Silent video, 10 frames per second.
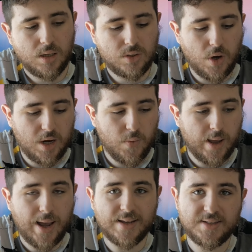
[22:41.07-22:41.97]
So
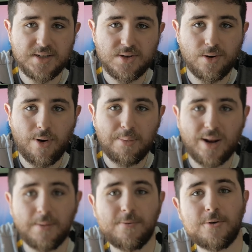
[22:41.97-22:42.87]
anyway, guys, this is going to wrap it
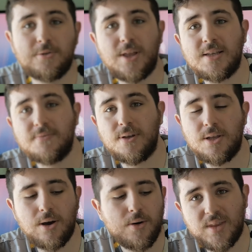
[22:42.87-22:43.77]
up for today's
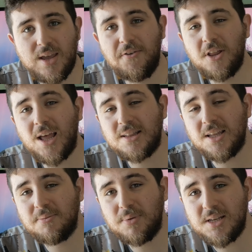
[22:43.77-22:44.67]
video. If you liked
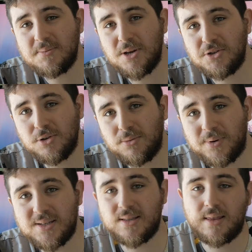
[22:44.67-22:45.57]
it, please make sure to
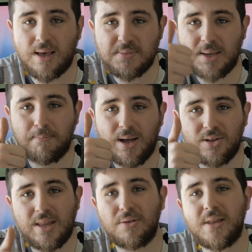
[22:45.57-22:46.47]
press the thumbs up
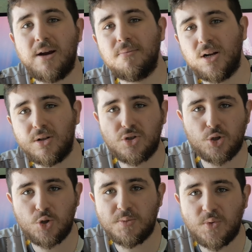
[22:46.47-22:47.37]
button down there, and also
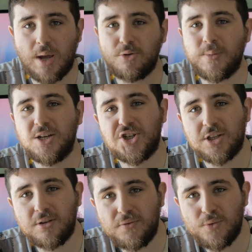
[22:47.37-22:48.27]
subscribe to my
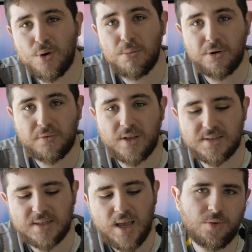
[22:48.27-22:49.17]
channel if you want more of
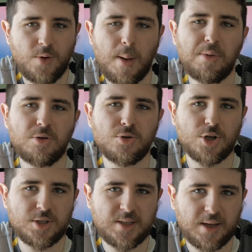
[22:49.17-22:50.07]
this. Remember to
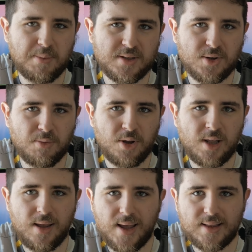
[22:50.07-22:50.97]
join the TechPills
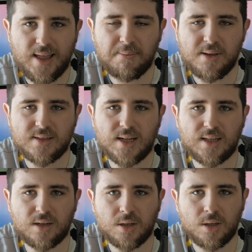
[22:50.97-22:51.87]
community at
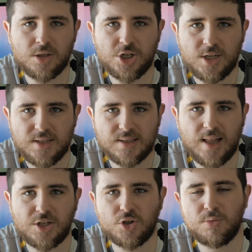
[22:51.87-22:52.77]

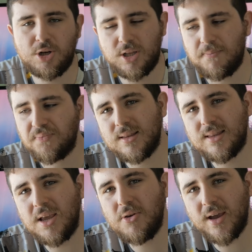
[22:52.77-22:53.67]
techpills.technology/community.
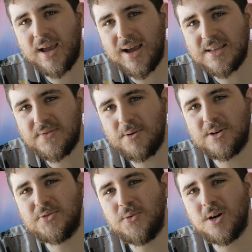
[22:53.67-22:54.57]
Thank you again, guys, very
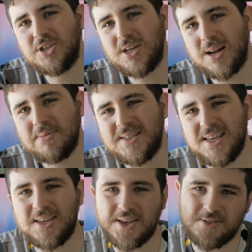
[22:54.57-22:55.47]
much for watching, and I'll be
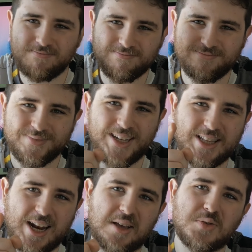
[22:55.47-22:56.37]
seeing you in
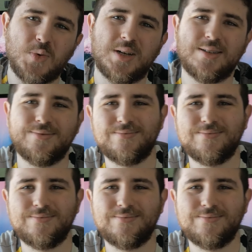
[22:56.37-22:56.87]
the next one.